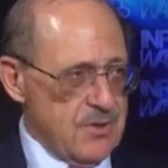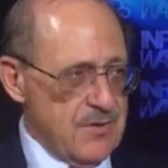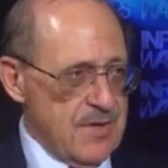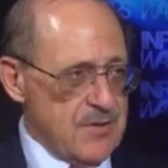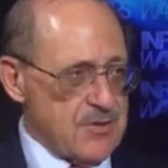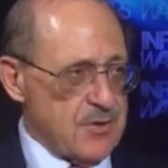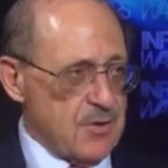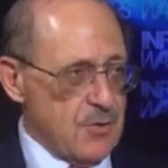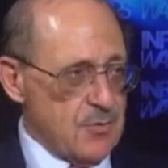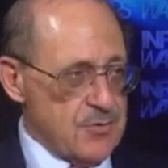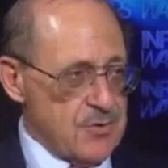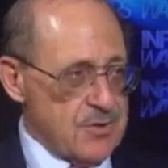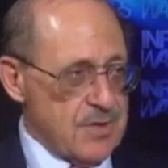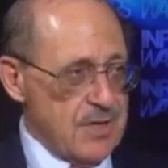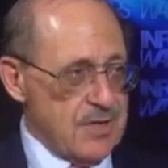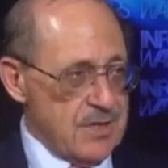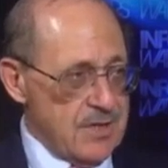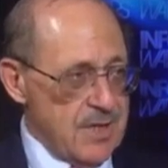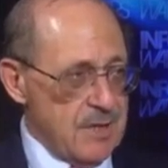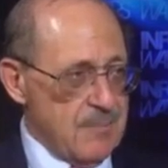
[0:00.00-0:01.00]
That's their own
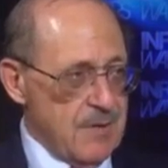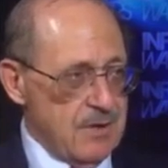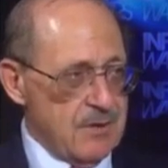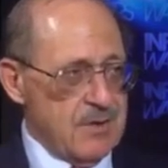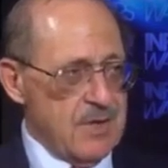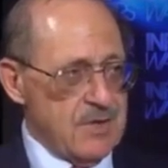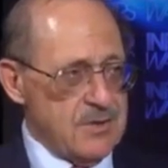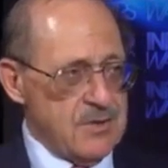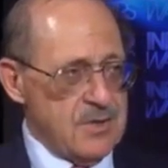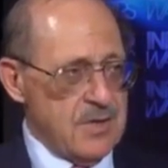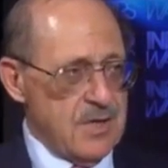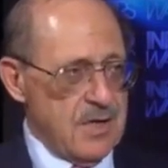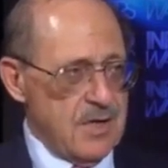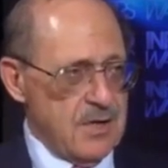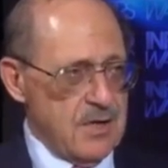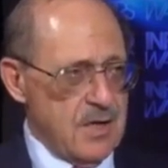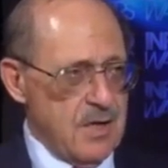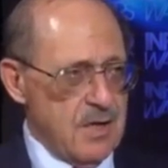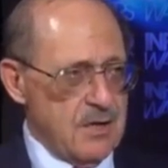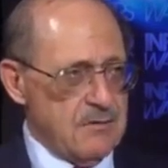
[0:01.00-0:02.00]
study, came out in
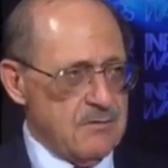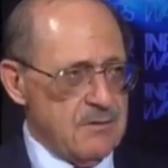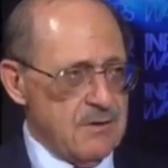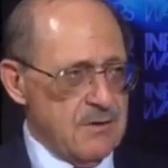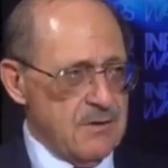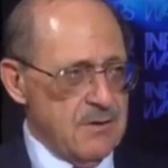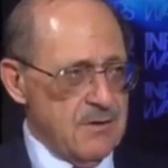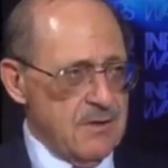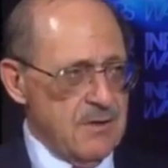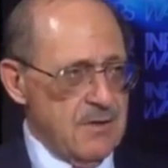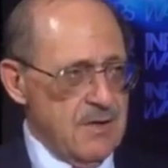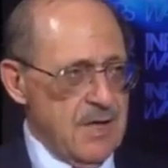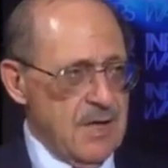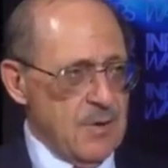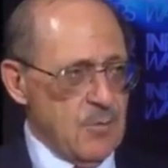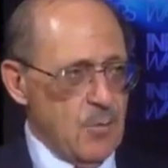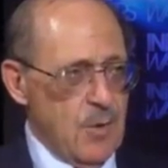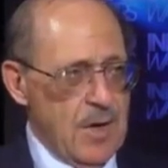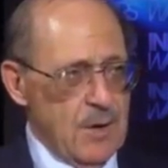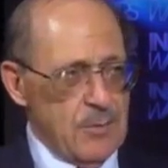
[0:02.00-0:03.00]
1999.
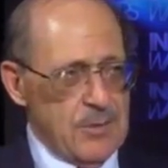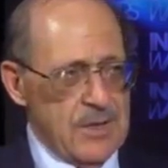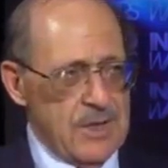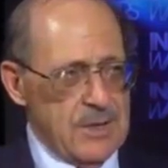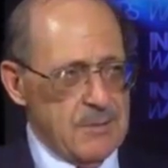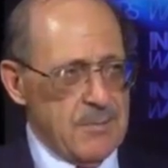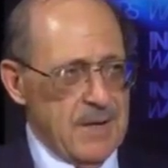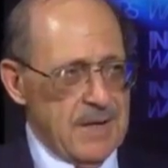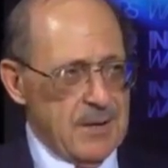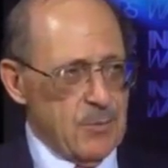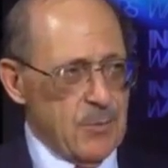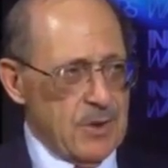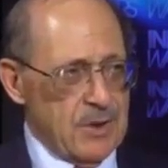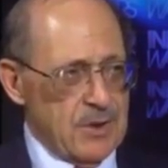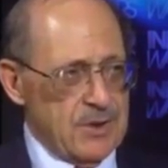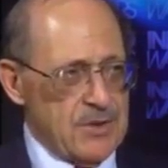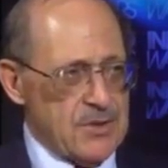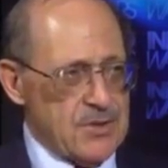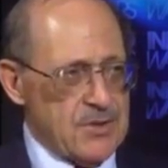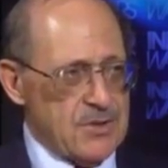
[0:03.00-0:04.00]
And why would anybody want
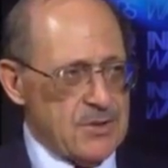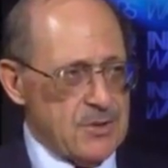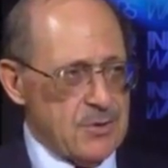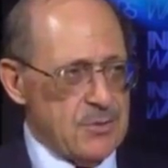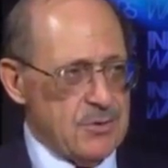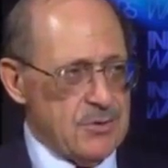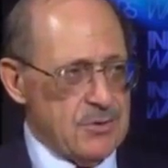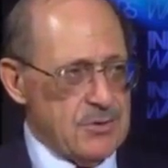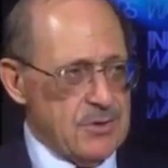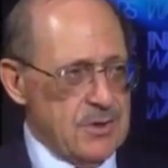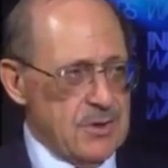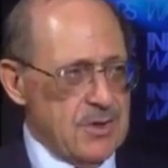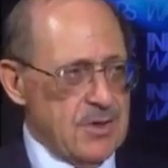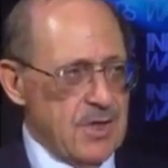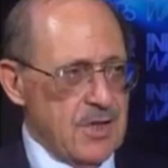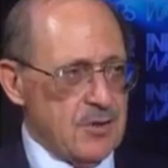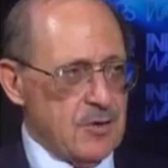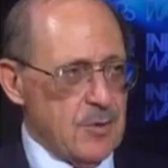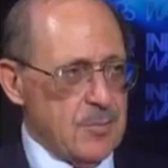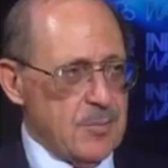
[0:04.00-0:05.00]
to listen to
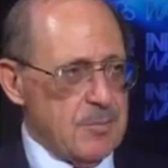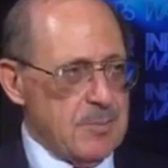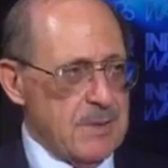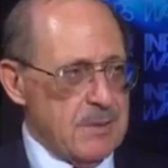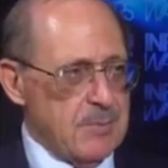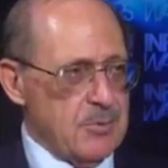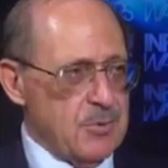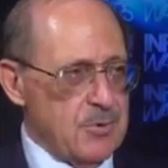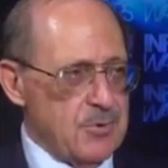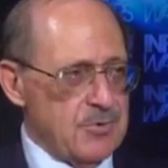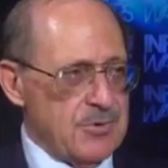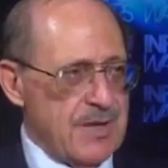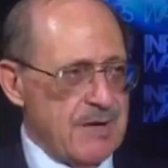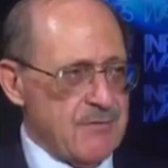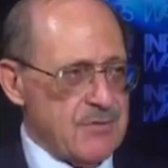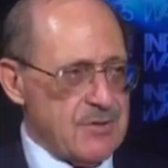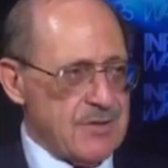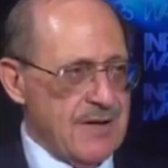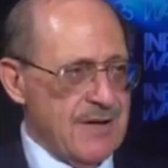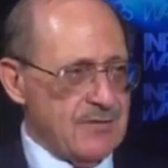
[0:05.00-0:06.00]
a group of people whose
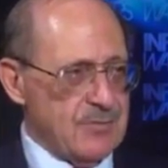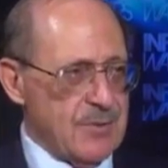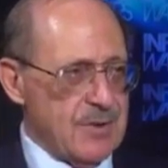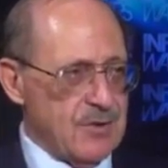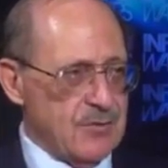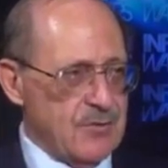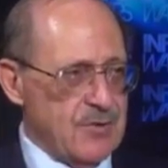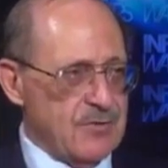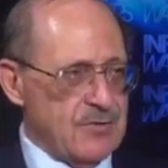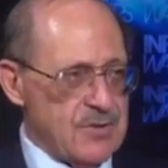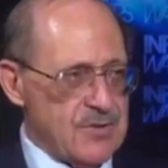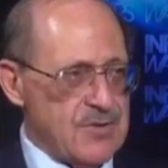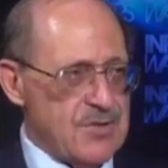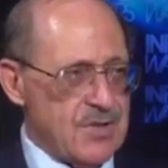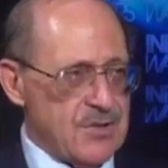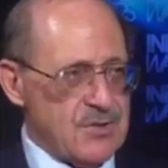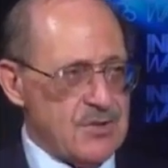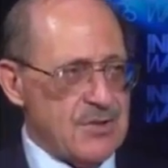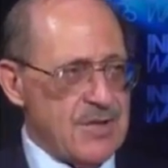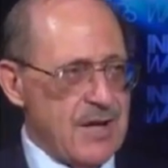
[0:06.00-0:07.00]
average lifespan is
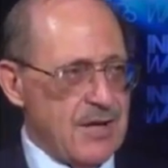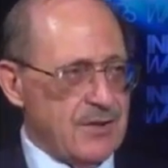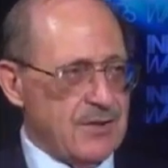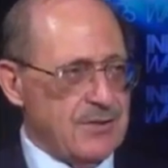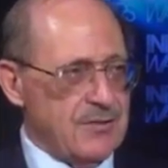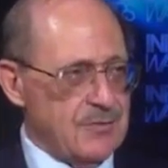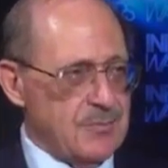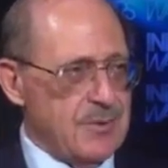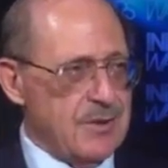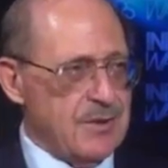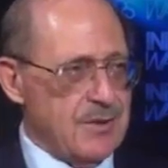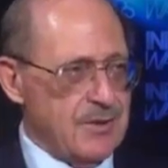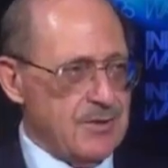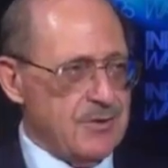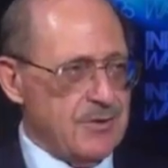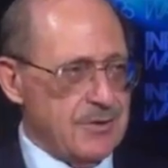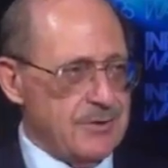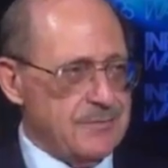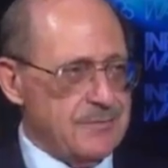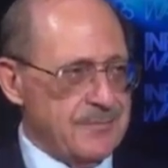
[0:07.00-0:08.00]
56 and how to live to be
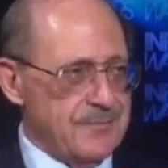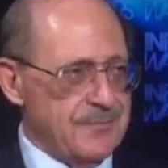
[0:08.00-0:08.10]
100?